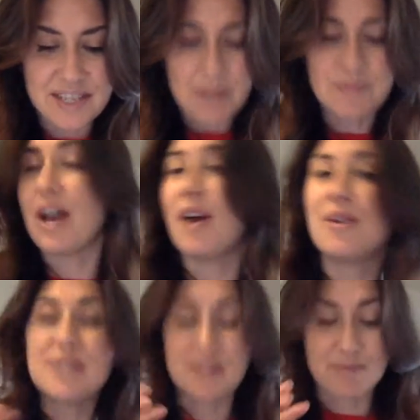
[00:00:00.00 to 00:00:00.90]

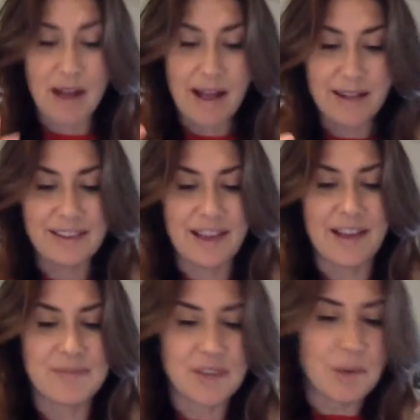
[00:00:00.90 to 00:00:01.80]
tiptoes as well,
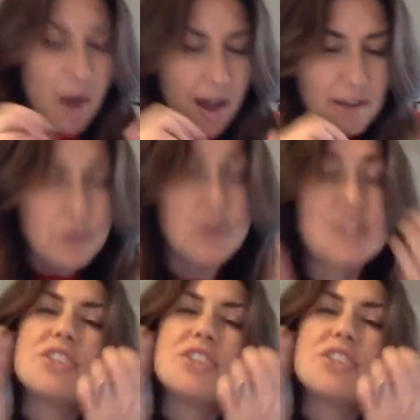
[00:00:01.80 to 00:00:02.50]
and the quiet voice